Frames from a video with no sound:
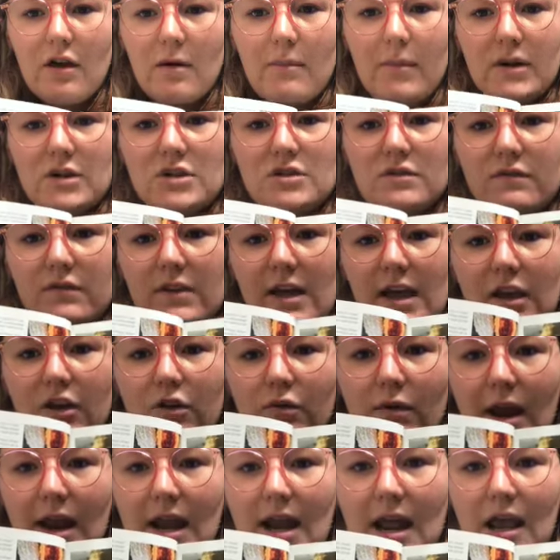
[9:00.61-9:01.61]
a bunch of like
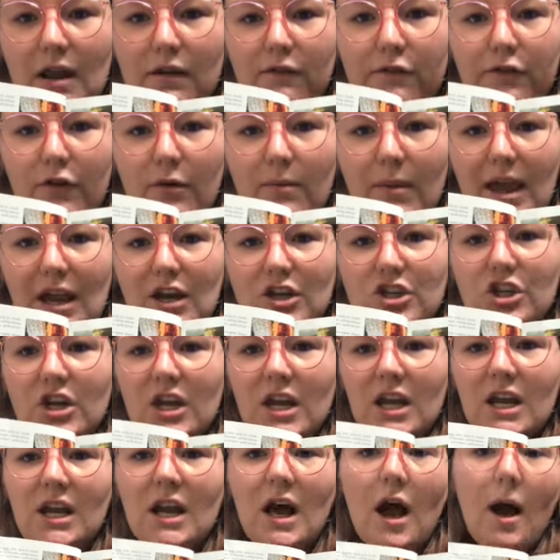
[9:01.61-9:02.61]
great
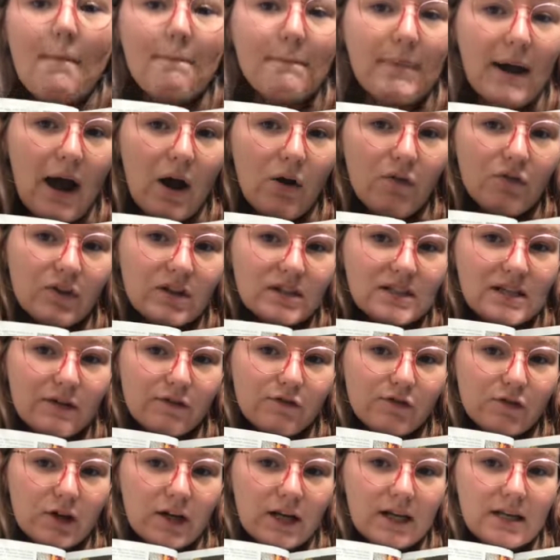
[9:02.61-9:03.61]
information about the
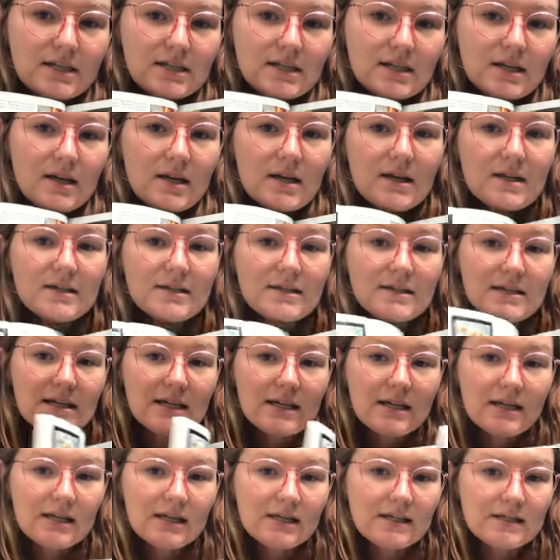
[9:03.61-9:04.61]
different
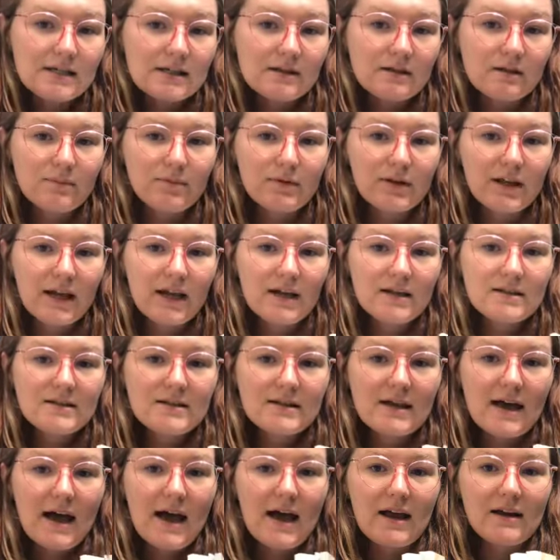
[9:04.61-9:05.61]
seeds and the plants
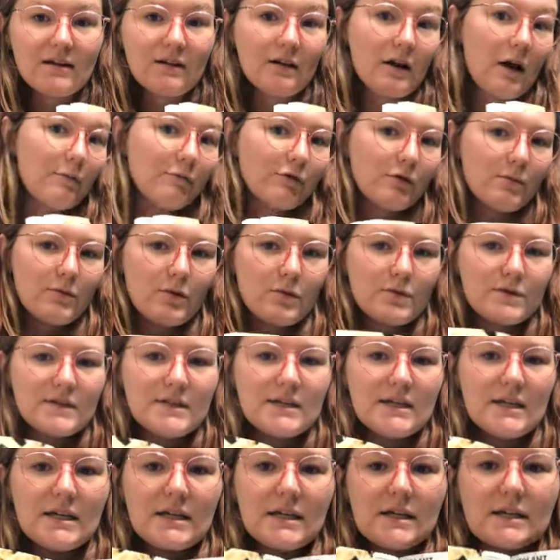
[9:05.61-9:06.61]
that come from those
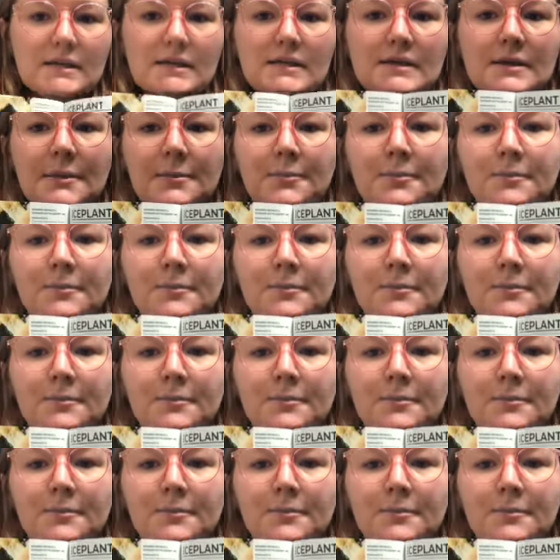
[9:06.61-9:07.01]
seeds.